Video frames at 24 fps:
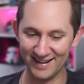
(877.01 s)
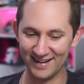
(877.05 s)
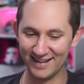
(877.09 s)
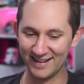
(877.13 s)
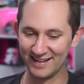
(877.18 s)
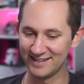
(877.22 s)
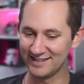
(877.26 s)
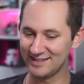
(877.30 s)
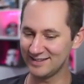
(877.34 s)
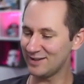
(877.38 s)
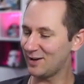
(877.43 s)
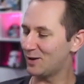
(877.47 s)

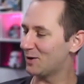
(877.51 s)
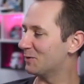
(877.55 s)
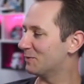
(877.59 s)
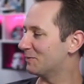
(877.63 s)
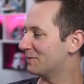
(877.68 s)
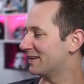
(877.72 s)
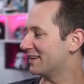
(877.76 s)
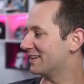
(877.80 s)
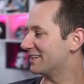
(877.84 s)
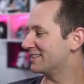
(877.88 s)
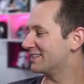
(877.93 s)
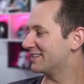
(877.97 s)
This is
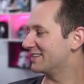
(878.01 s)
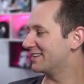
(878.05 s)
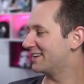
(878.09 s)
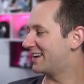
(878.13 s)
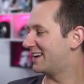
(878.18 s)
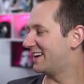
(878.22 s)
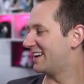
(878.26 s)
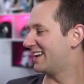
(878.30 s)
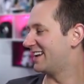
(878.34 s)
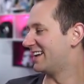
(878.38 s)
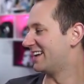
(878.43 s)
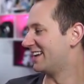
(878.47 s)
oatmeal, dude.
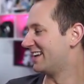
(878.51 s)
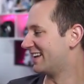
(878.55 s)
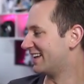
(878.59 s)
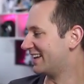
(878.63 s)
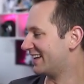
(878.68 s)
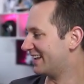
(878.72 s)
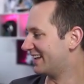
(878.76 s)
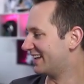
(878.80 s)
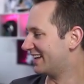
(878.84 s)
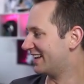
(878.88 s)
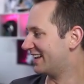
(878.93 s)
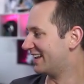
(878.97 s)

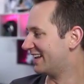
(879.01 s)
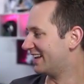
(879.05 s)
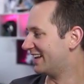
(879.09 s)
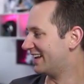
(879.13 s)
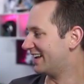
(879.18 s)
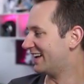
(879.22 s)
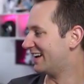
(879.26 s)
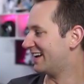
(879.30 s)
I know.